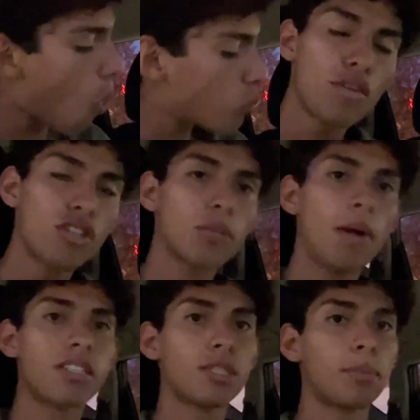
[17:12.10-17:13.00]
There's a
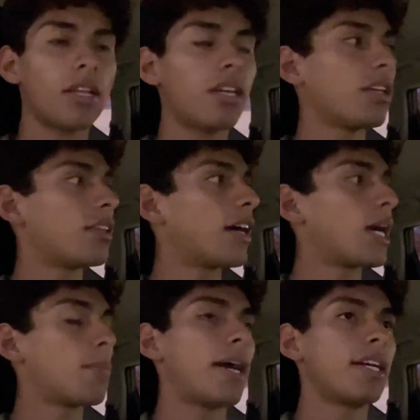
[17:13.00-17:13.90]
possibility that
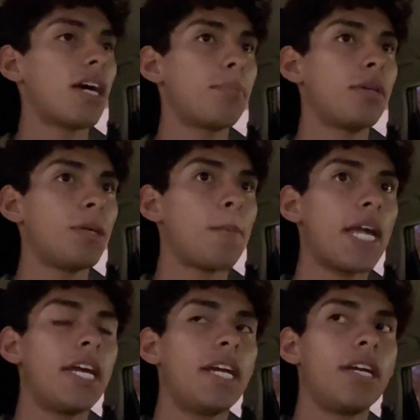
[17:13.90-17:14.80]
I might not be
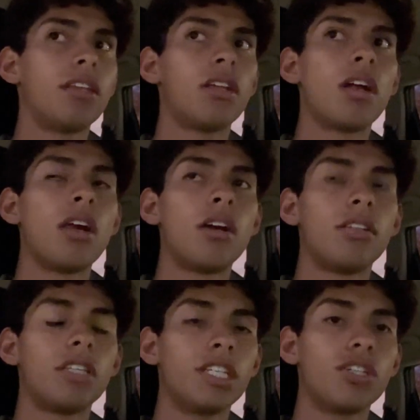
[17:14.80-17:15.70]
in
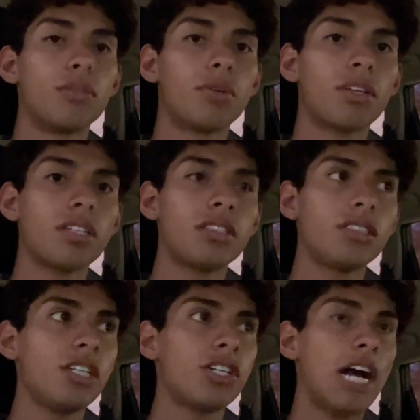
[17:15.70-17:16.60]
the yearbook this
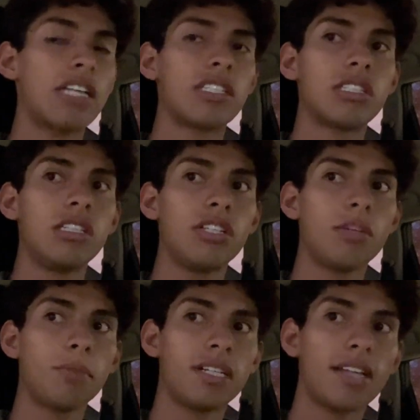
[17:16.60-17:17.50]
year as a senior
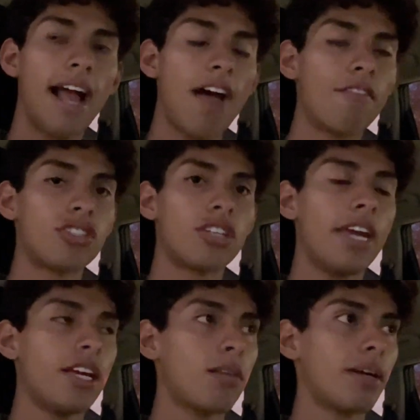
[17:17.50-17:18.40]
because I haven't
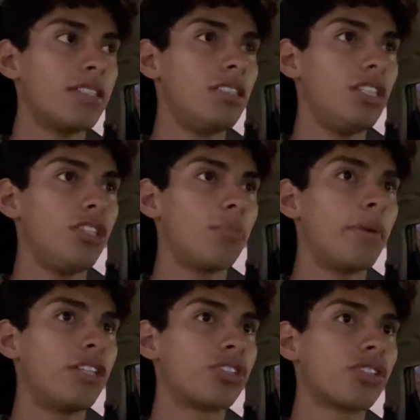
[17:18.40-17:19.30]
taken my senior
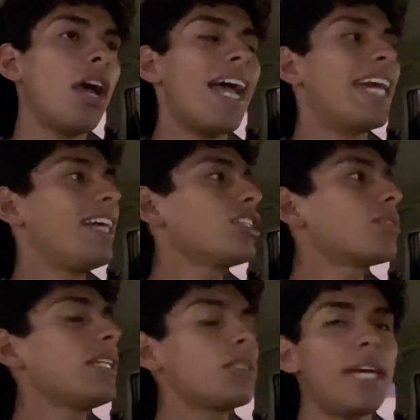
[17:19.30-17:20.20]
pictures. And it just
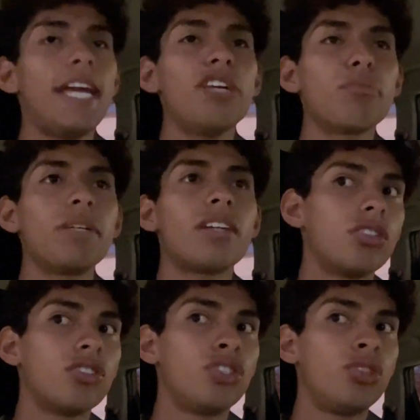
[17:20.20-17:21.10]
makes me angry because
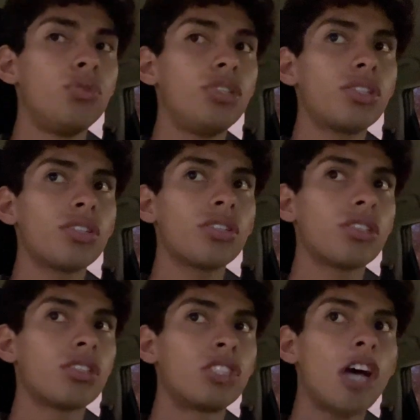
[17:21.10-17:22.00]
junior,
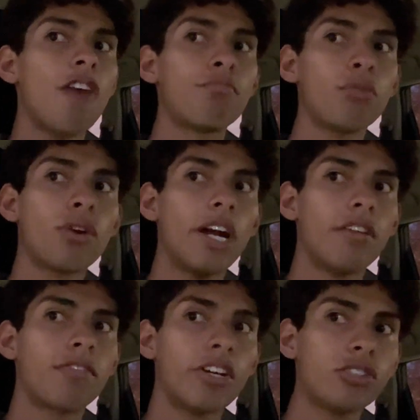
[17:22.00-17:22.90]
sophomore, and
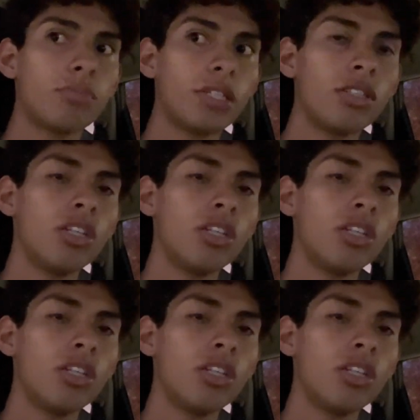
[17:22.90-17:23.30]
freshman,